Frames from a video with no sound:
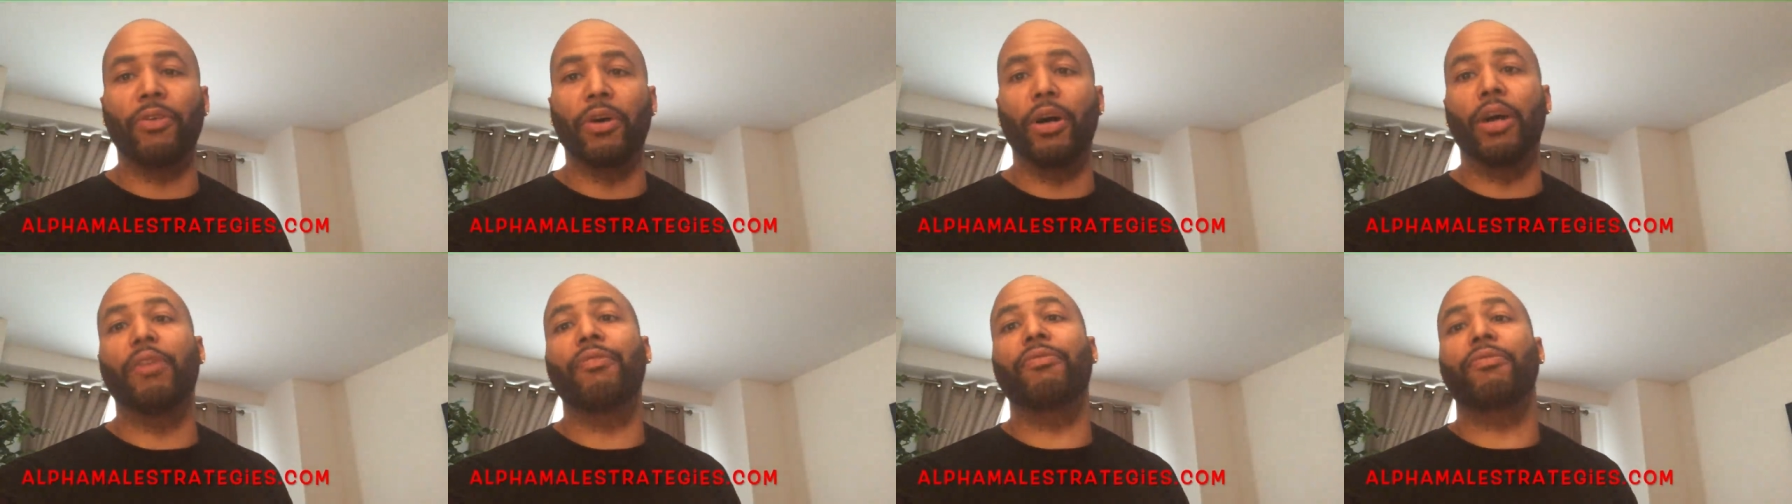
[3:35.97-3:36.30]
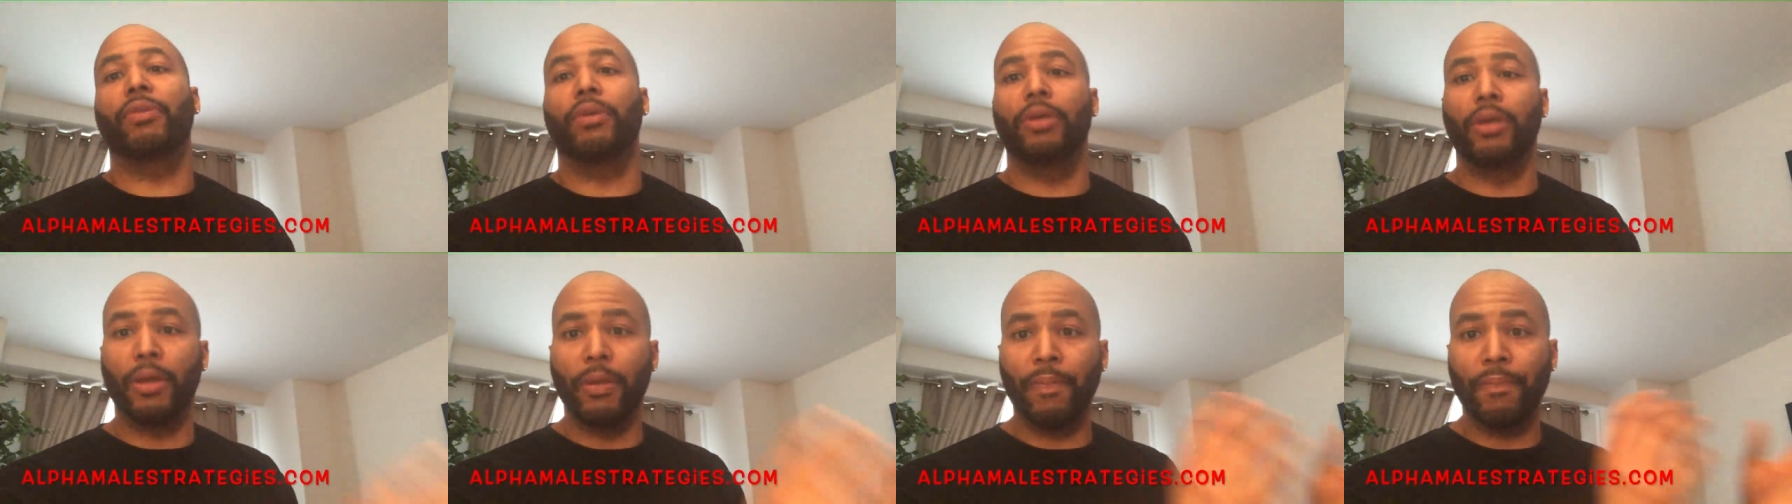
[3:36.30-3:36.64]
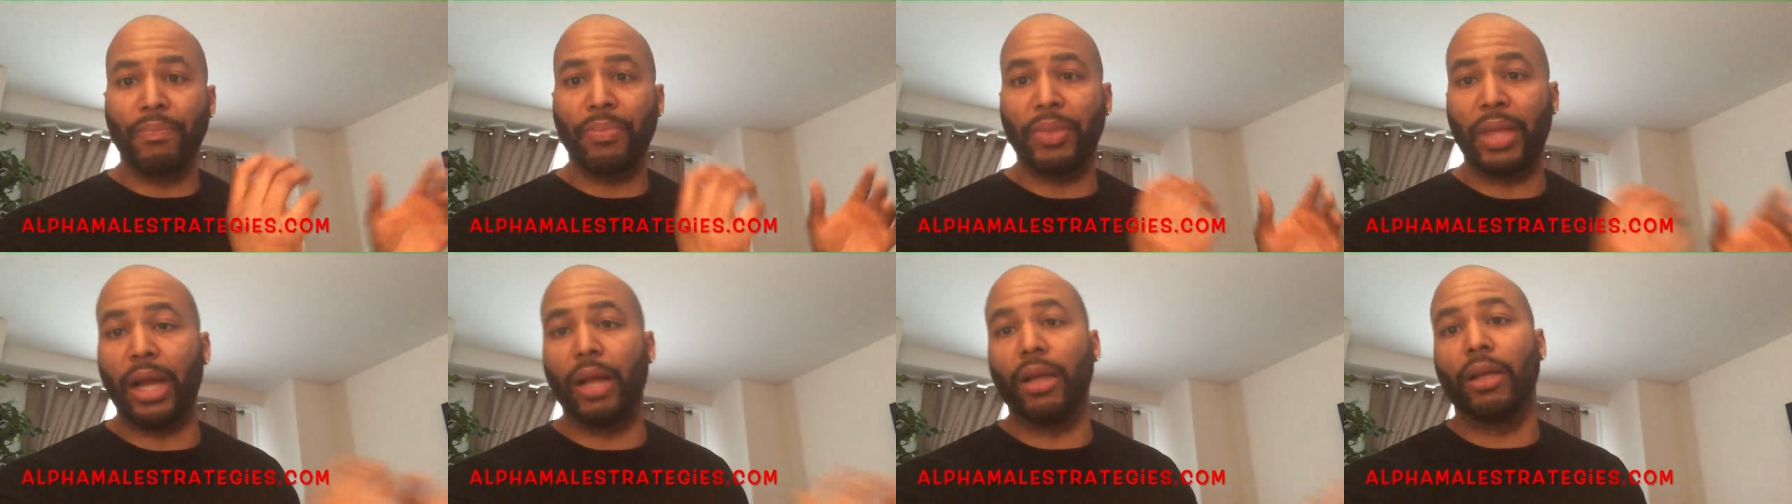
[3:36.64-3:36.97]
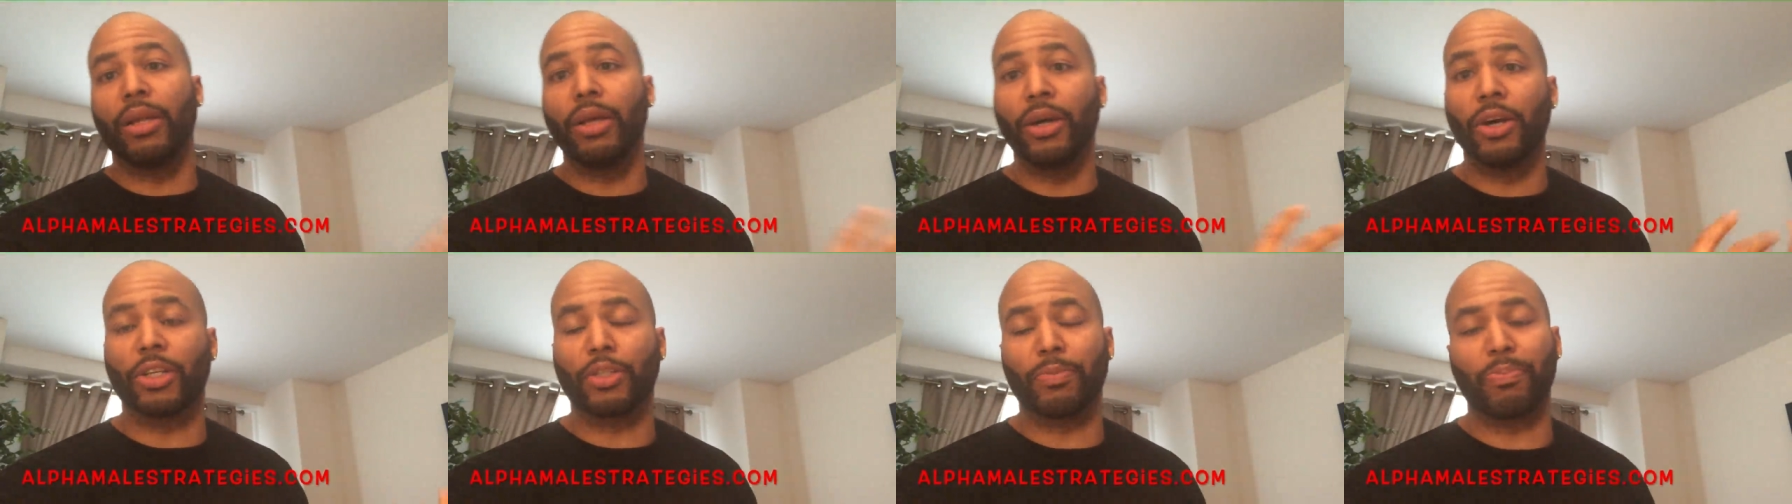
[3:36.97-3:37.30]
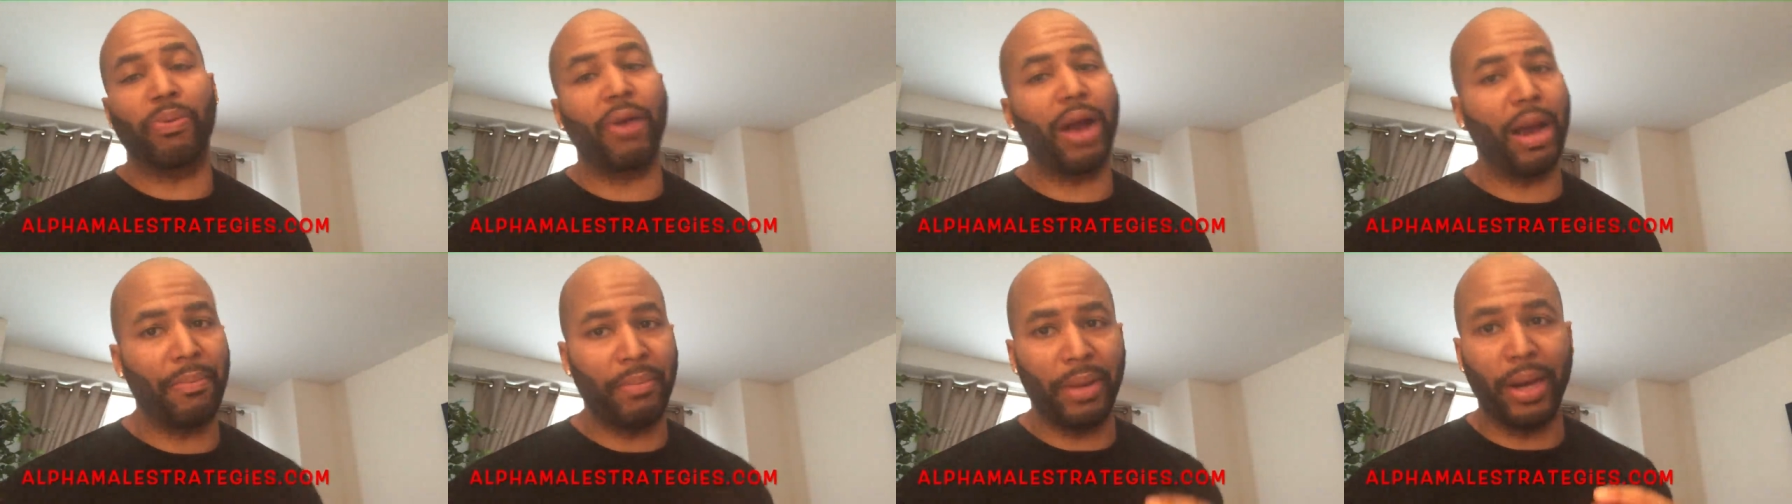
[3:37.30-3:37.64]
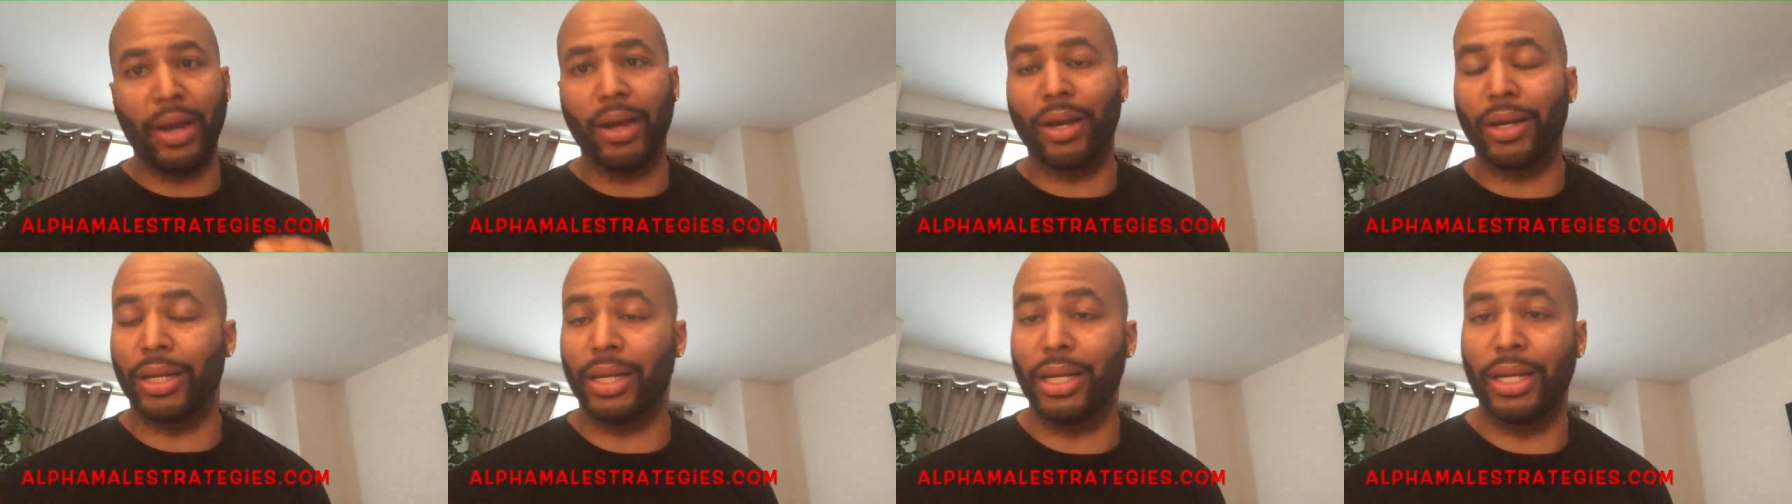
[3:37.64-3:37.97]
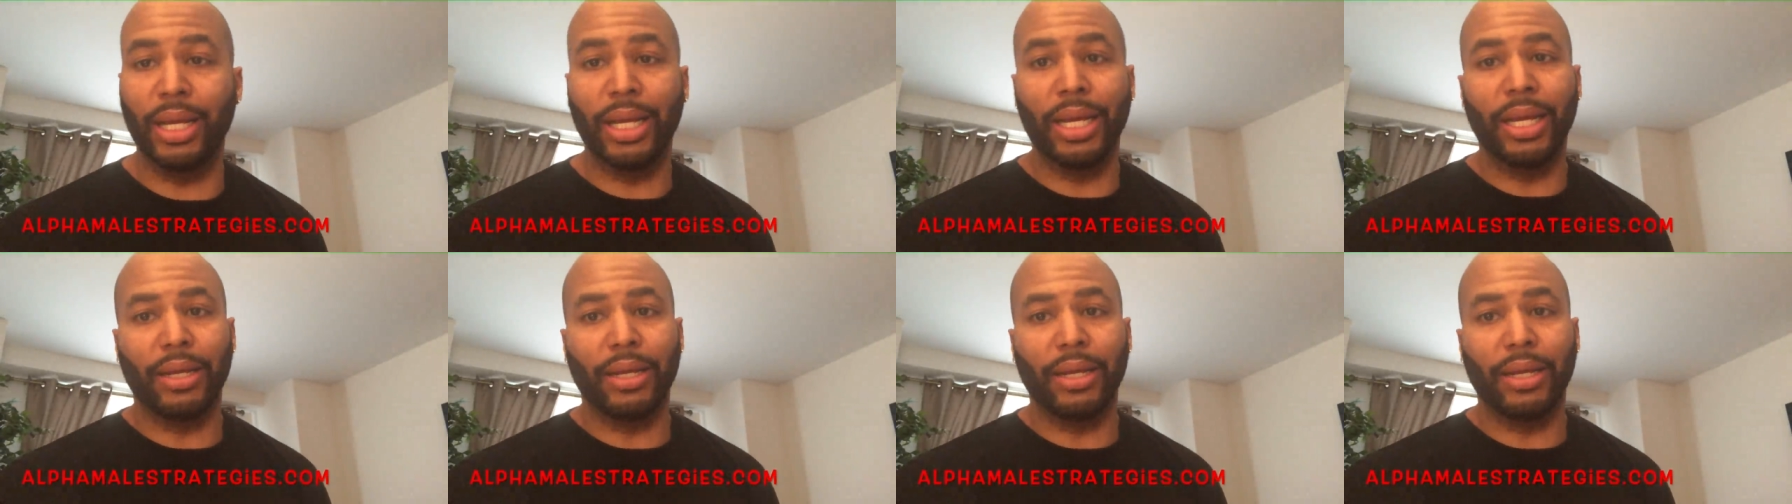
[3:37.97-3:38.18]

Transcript: of their looks, primarily.